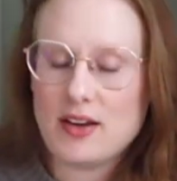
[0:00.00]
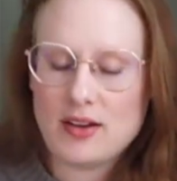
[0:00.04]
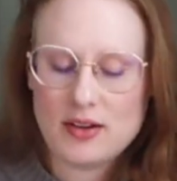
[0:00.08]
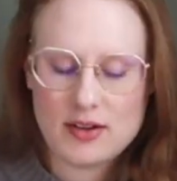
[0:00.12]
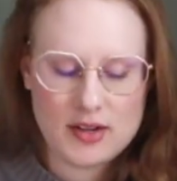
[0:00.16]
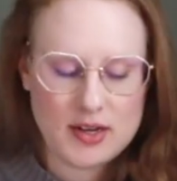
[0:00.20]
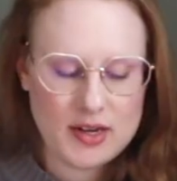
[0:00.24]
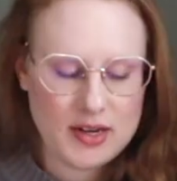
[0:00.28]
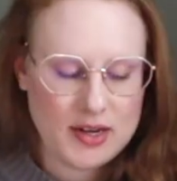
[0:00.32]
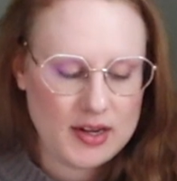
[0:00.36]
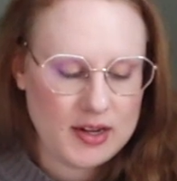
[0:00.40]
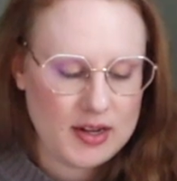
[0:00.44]

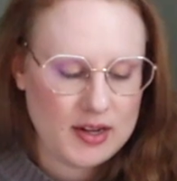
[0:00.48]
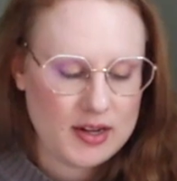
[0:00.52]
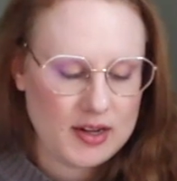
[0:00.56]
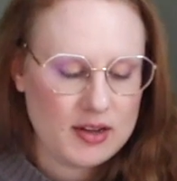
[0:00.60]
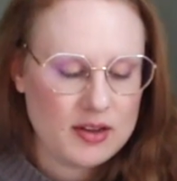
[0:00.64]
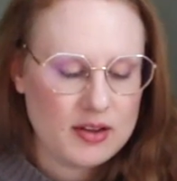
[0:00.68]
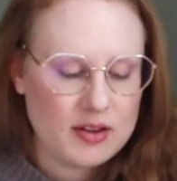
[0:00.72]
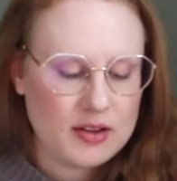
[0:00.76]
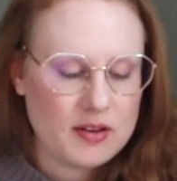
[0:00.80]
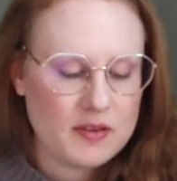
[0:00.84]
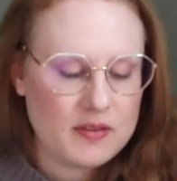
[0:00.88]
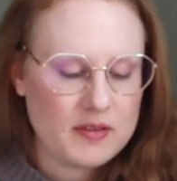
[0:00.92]

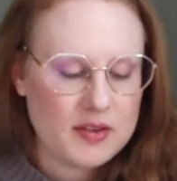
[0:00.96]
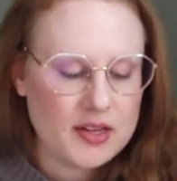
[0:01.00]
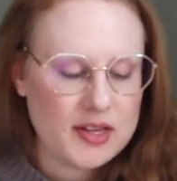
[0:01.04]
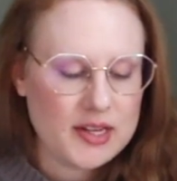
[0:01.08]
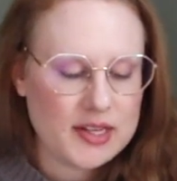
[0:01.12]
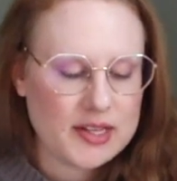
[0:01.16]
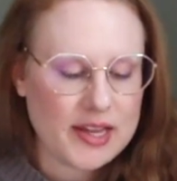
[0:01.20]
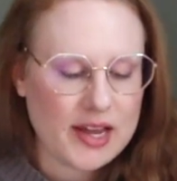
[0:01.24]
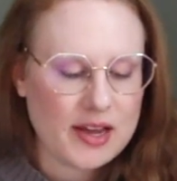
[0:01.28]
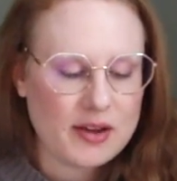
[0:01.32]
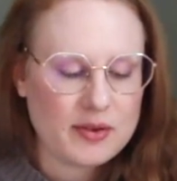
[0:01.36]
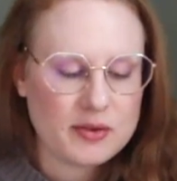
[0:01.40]
I feel
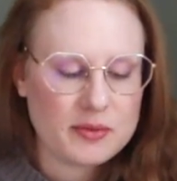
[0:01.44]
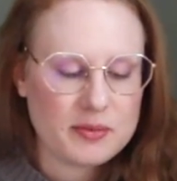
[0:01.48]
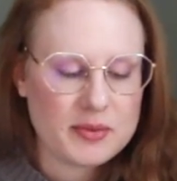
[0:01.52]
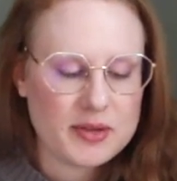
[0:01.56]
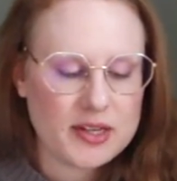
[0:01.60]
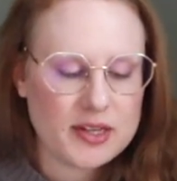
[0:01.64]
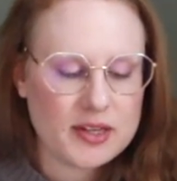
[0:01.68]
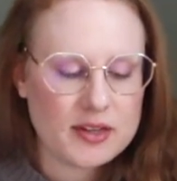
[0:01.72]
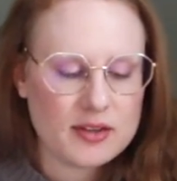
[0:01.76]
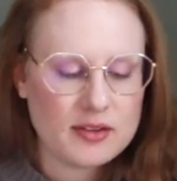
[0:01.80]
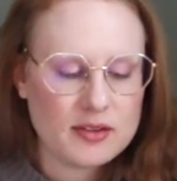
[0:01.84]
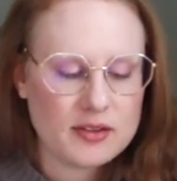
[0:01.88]
like that would
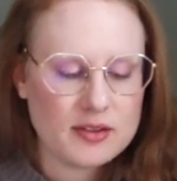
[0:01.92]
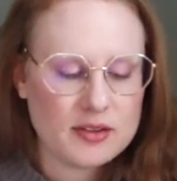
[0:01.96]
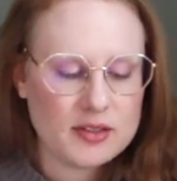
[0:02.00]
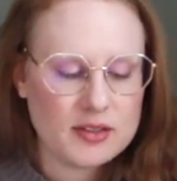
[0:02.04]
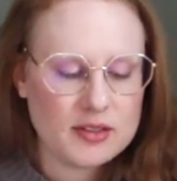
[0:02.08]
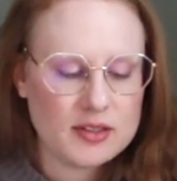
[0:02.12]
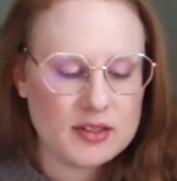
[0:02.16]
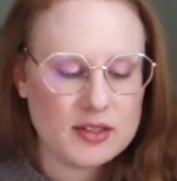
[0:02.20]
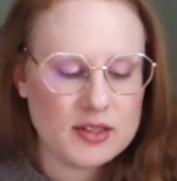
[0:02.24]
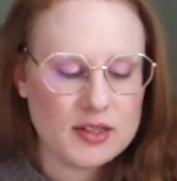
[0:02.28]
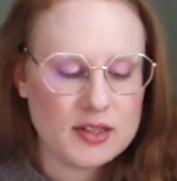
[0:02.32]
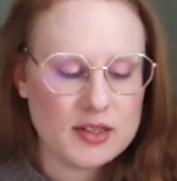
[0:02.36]
be
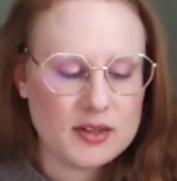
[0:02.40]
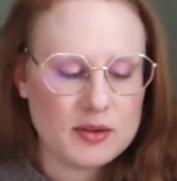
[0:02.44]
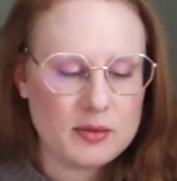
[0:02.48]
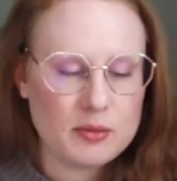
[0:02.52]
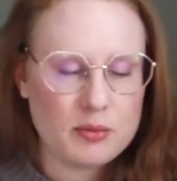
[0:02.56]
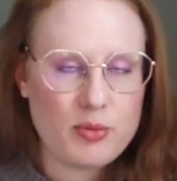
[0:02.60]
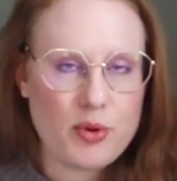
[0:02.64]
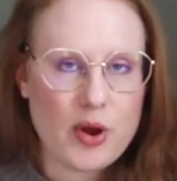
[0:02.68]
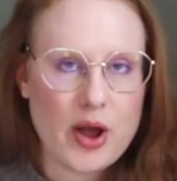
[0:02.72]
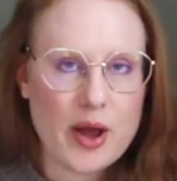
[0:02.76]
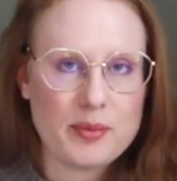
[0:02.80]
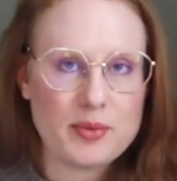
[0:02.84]

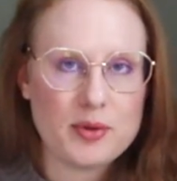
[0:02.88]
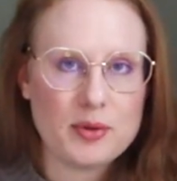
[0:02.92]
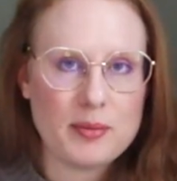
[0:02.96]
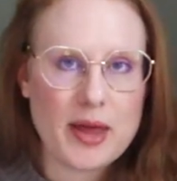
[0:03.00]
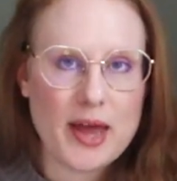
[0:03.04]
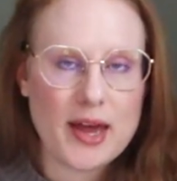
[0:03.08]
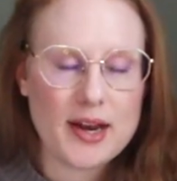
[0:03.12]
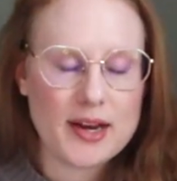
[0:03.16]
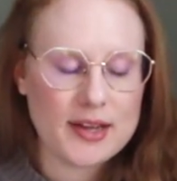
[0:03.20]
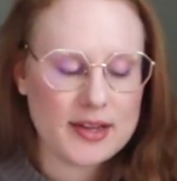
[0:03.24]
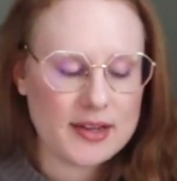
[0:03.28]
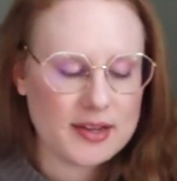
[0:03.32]

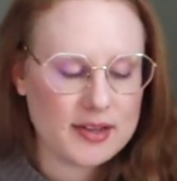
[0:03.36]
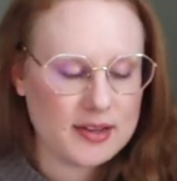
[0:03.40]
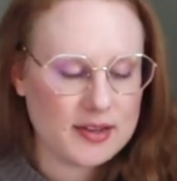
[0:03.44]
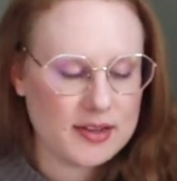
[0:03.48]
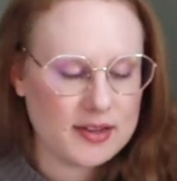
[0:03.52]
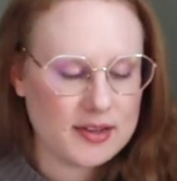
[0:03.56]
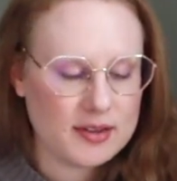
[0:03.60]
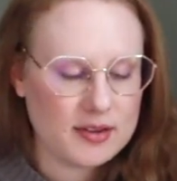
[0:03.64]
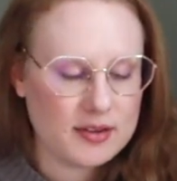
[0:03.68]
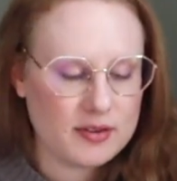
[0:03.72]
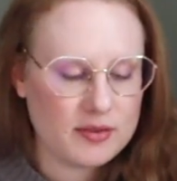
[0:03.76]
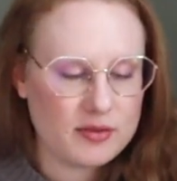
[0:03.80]
problematic
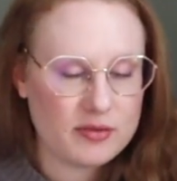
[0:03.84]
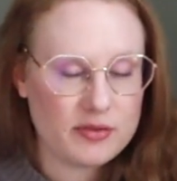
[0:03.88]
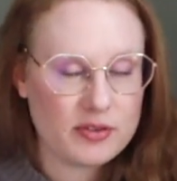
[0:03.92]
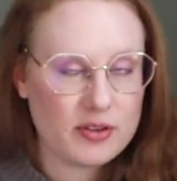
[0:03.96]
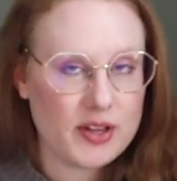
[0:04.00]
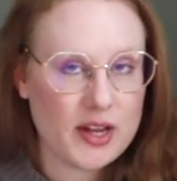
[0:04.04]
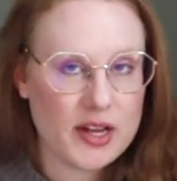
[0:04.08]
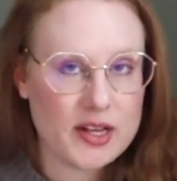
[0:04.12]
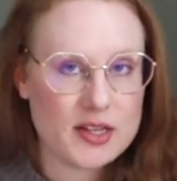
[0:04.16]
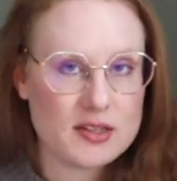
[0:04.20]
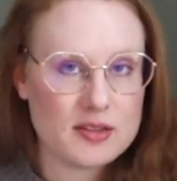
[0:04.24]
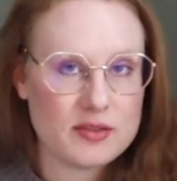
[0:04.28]
for
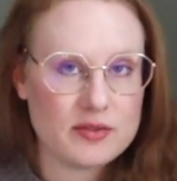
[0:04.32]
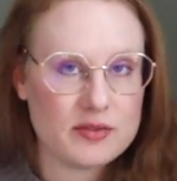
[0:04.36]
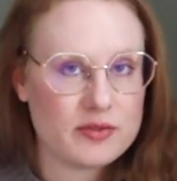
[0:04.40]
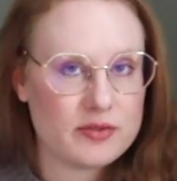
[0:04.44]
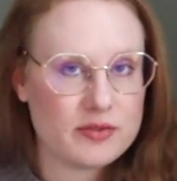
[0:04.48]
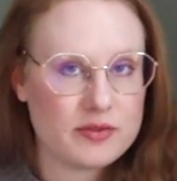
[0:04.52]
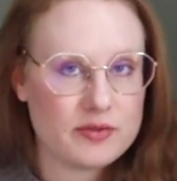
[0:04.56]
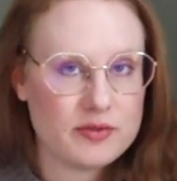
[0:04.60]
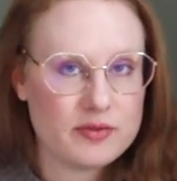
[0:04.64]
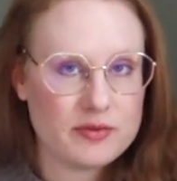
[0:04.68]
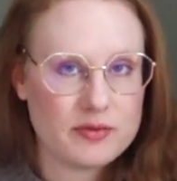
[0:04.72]
lots of